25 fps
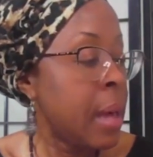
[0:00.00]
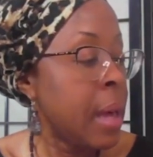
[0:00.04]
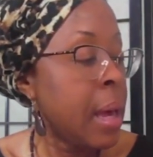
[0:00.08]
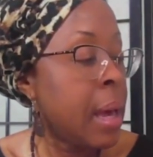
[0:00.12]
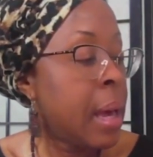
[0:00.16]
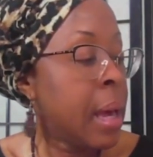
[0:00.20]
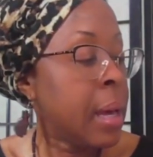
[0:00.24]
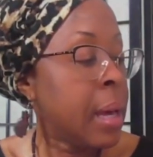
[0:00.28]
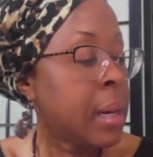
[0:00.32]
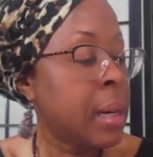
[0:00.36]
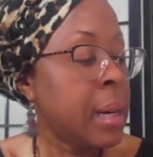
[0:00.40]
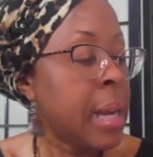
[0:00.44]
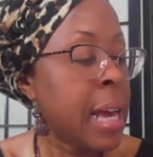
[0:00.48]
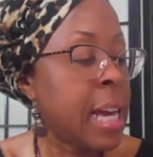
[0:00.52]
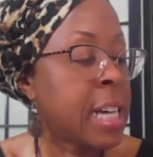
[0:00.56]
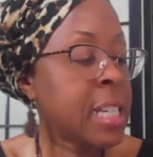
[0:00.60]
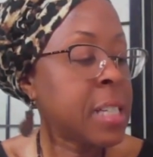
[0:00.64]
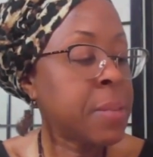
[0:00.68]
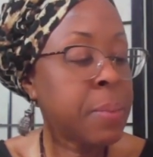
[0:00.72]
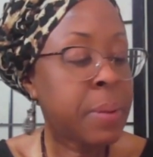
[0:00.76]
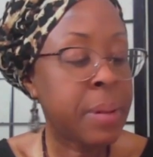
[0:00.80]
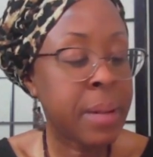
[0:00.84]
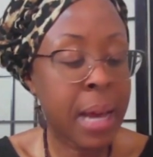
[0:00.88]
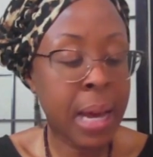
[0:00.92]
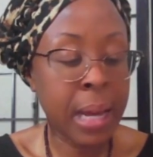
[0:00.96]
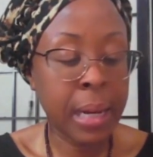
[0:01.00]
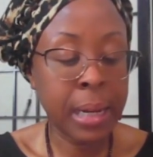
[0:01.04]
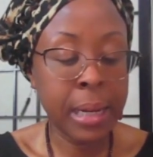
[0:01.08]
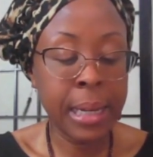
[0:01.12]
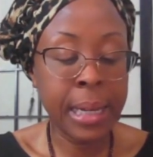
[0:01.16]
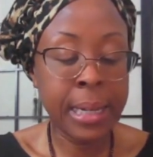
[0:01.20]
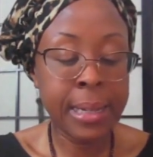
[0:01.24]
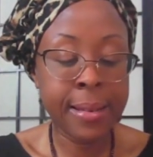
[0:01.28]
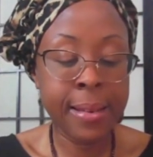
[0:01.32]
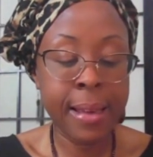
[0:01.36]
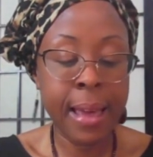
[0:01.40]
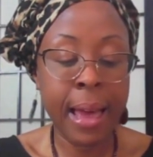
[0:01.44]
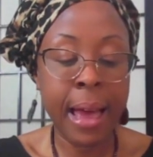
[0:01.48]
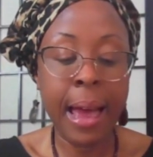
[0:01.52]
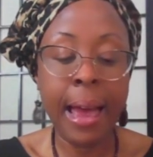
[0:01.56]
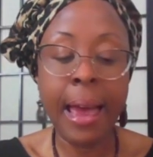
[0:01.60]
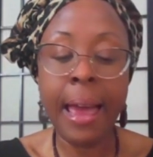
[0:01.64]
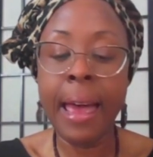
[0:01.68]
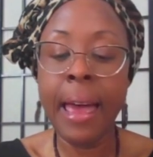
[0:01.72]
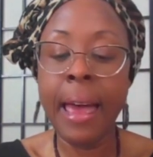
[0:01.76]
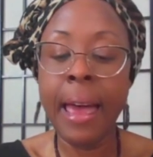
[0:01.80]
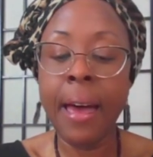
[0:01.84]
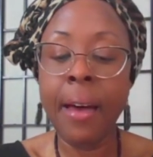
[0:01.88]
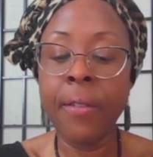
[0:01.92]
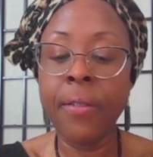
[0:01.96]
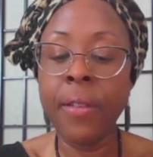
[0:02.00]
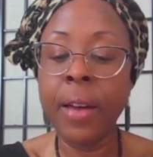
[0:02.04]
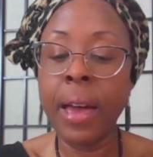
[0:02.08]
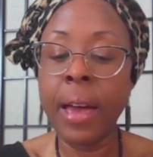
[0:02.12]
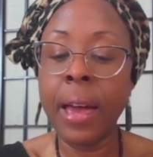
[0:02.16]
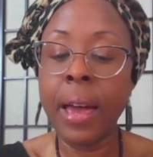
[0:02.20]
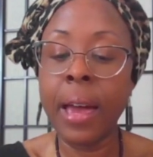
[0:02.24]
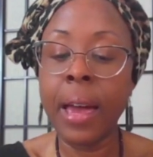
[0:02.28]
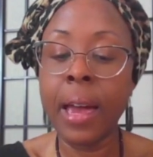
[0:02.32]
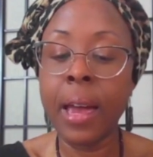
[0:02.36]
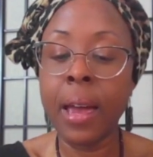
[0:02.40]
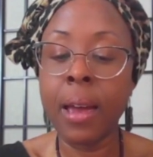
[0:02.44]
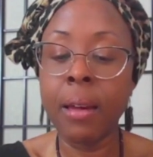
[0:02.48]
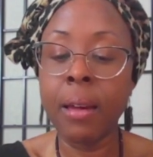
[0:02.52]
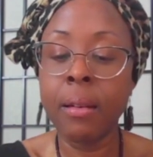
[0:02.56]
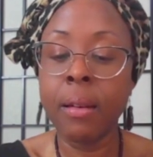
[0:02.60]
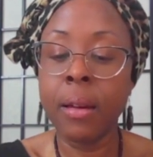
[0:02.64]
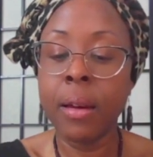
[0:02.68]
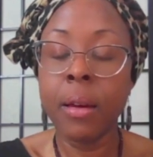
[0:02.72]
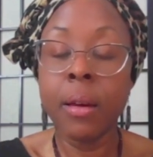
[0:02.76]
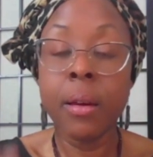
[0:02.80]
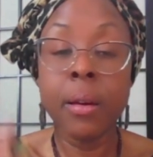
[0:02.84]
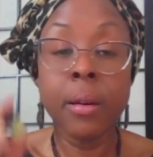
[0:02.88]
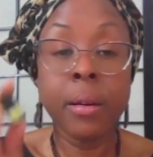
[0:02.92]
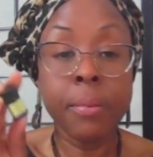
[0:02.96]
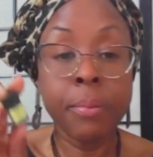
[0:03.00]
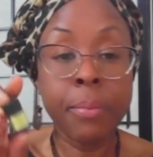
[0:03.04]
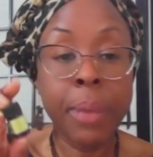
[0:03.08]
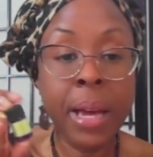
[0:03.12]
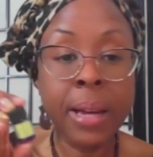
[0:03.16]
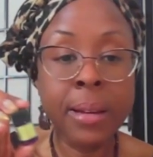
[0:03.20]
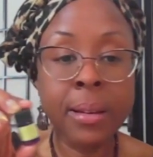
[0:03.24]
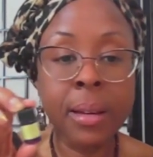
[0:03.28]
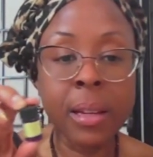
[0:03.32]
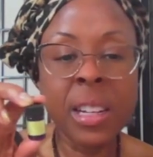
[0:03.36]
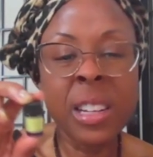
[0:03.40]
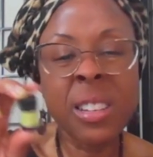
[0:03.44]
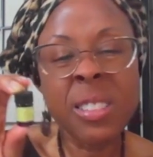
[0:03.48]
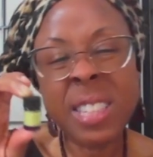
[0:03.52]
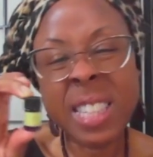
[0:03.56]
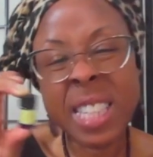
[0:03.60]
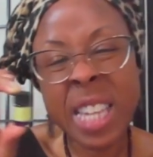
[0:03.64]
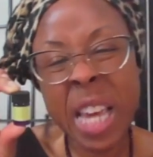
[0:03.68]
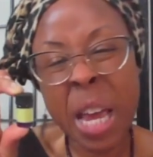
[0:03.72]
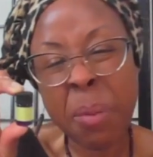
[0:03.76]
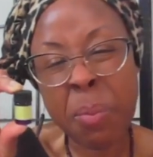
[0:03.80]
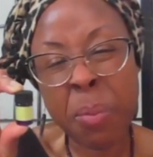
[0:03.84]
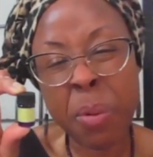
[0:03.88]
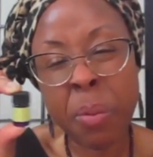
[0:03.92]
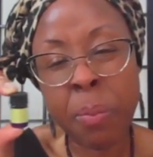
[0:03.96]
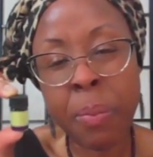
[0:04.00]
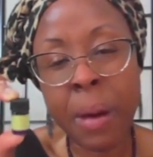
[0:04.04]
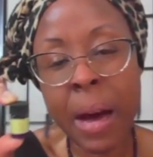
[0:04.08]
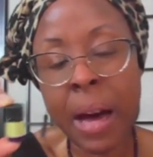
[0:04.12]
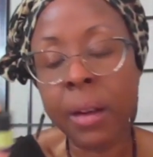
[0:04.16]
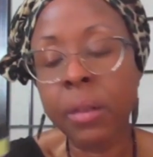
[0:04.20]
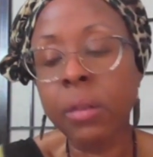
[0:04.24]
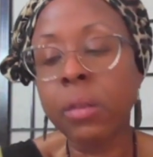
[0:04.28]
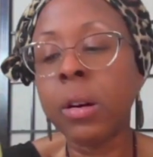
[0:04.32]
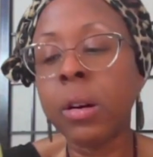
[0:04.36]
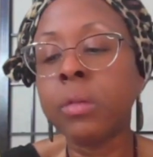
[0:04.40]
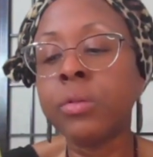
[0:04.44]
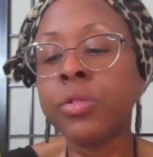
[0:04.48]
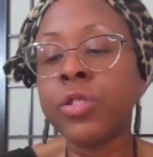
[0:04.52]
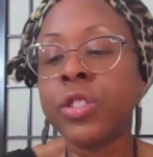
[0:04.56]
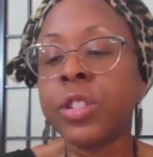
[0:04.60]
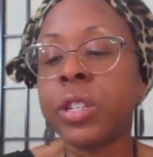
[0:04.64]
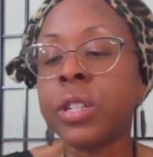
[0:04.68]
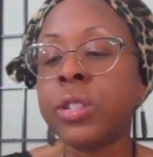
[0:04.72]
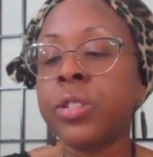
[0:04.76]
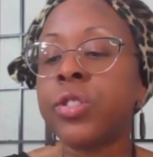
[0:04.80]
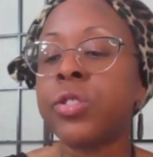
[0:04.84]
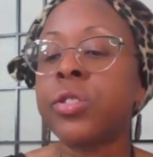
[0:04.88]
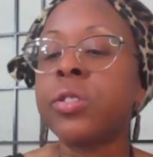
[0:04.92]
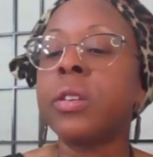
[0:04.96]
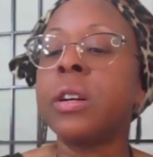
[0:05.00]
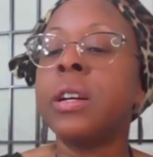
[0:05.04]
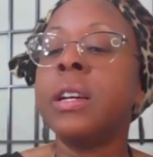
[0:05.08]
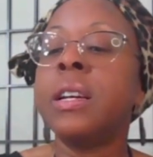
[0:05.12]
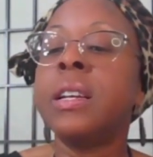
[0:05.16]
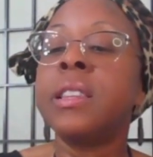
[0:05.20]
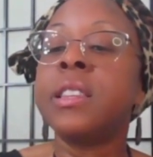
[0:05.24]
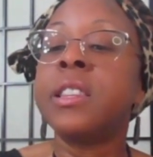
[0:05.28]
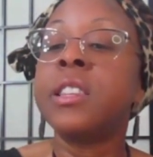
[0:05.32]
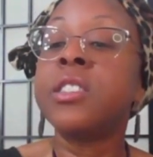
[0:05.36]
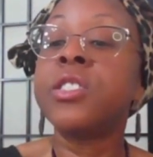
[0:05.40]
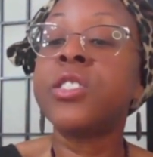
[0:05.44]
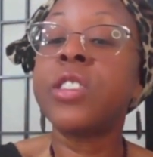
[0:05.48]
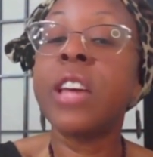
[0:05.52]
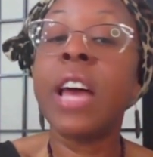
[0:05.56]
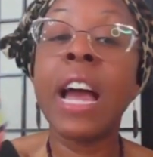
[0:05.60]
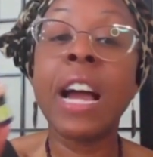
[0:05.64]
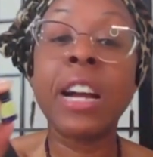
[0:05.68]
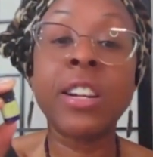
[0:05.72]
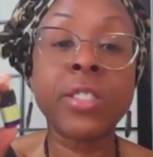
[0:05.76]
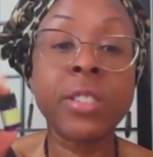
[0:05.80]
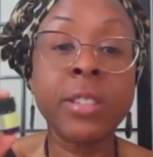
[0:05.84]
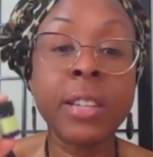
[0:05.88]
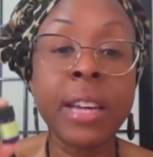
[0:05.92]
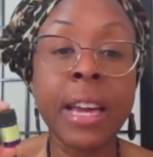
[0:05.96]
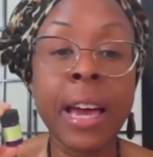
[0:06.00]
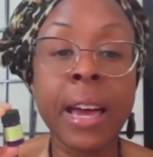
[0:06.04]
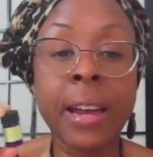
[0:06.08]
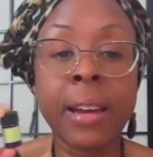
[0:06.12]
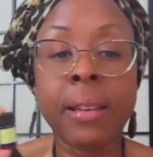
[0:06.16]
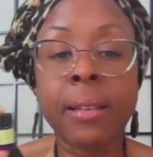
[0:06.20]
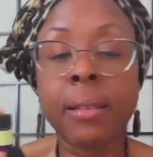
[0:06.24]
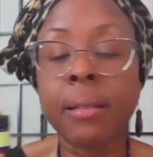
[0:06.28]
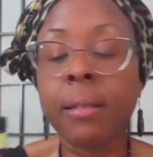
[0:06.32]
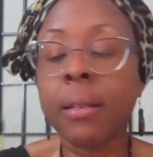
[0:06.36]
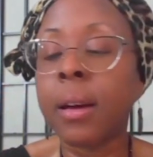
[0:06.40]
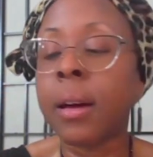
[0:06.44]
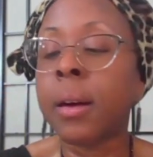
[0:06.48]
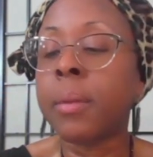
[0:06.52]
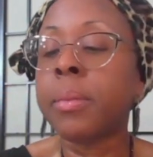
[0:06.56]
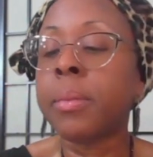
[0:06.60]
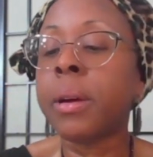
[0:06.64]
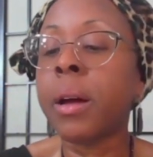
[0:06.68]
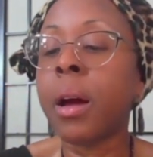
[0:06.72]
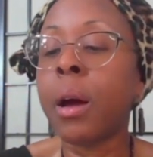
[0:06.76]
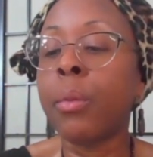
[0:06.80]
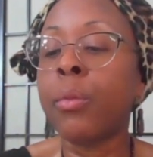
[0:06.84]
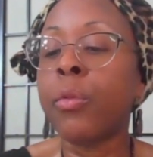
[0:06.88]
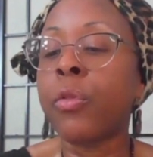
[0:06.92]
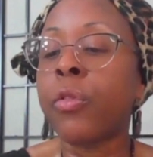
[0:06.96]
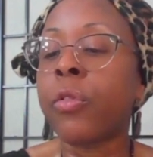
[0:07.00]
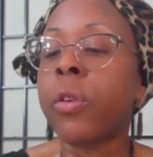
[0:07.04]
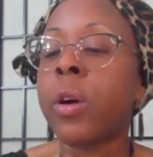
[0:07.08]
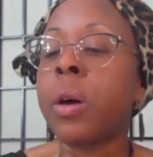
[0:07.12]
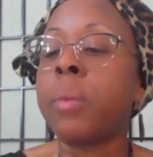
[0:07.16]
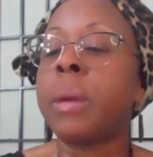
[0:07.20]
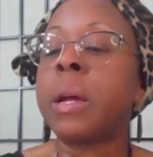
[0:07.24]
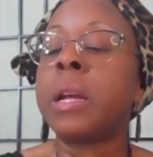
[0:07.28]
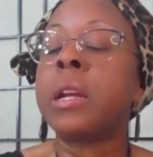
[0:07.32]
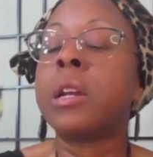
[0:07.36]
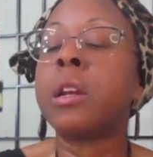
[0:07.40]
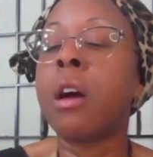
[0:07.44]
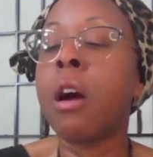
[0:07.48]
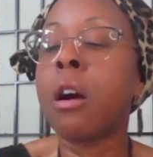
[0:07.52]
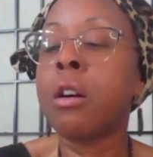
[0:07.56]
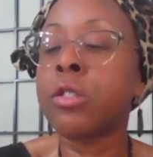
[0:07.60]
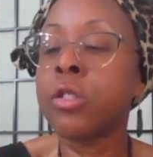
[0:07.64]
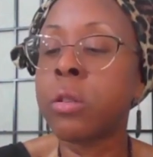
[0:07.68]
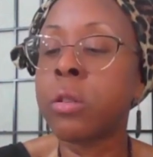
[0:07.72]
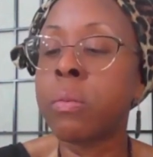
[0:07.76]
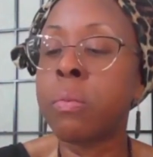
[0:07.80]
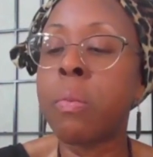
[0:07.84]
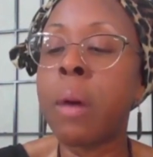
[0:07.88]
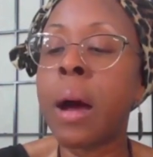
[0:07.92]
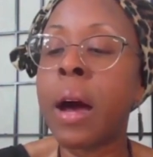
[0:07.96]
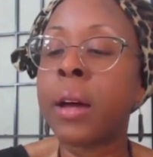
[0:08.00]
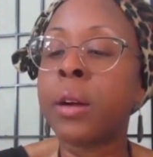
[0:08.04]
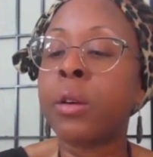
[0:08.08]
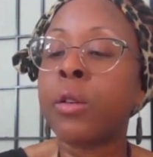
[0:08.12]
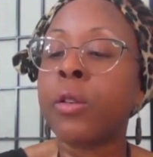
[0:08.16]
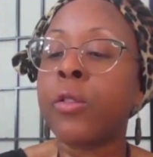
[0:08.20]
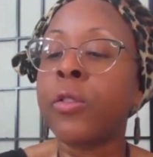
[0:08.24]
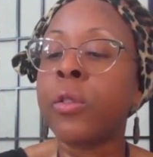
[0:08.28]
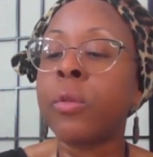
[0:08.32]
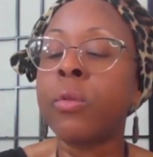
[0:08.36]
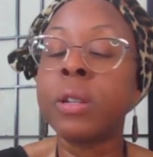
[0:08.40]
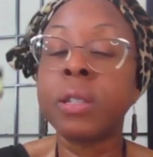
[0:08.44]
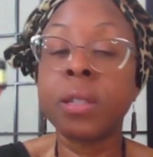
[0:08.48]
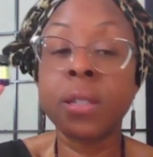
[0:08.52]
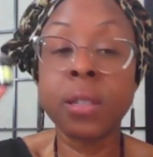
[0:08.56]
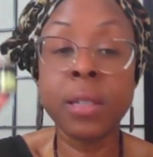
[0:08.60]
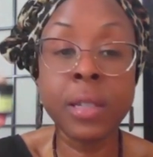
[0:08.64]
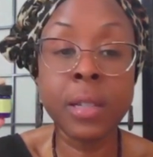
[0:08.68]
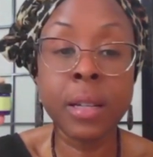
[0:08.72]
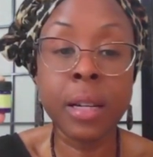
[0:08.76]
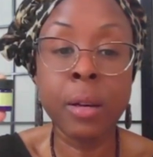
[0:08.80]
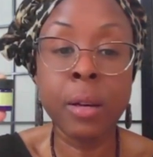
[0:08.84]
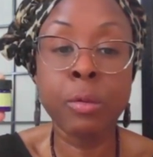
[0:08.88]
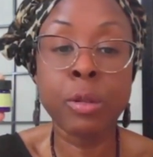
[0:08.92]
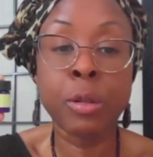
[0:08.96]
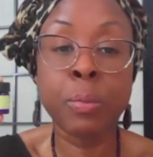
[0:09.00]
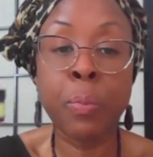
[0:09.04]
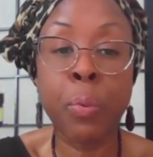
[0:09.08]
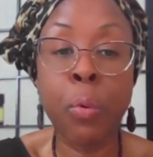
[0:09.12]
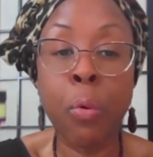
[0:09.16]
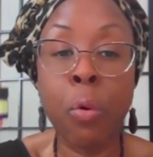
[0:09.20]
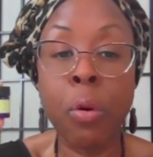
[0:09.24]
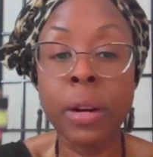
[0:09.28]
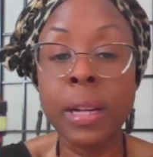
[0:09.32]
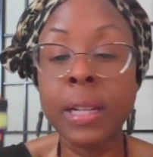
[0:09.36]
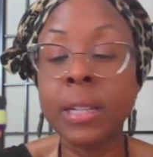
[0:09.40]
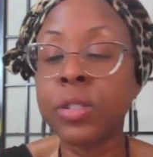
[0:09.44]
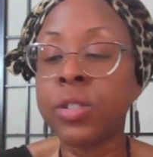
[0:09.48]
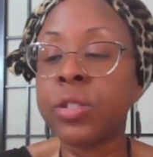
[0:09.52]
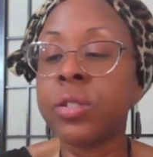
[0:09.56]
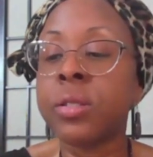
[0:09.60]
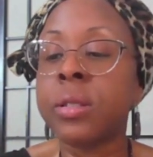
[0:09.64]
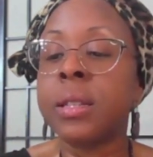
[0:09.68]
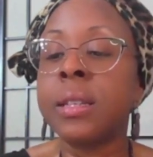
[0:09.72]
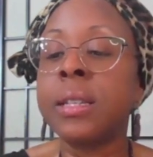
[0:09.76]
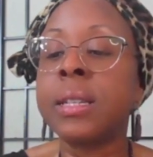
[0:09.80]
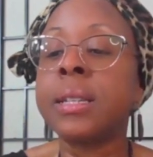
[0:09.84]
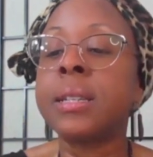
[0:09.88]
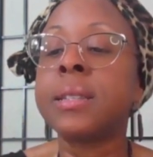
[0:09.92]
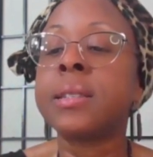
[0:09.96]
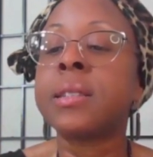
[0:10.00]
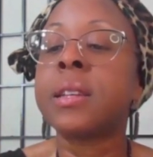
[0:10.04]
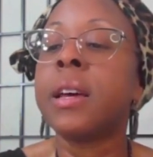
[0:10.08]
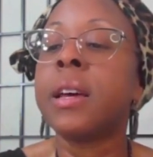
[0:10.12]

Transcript: And last but not least, I have a little sample bottle of ginger. This actually had come from a larger bottle for which it was poured into these.